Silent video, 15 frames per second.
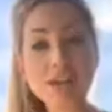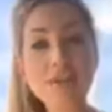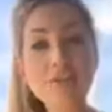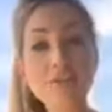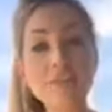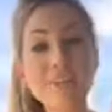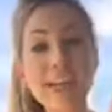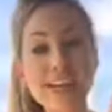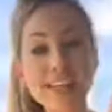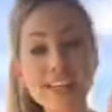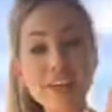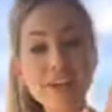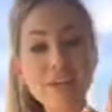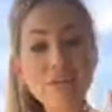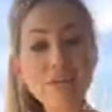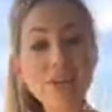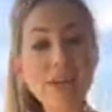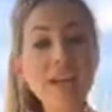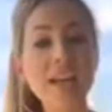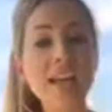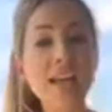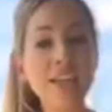So flexing your
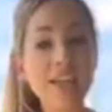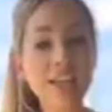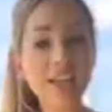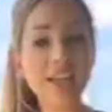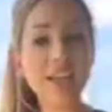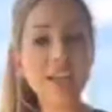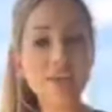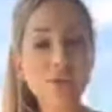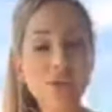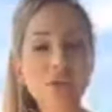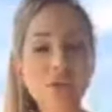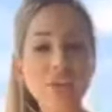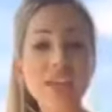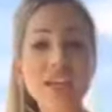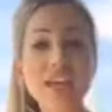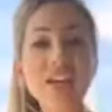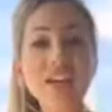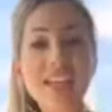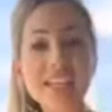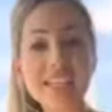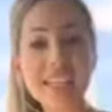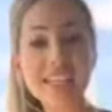foot, leading with your heel
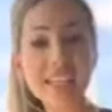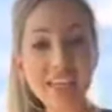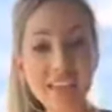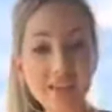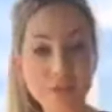and kicking the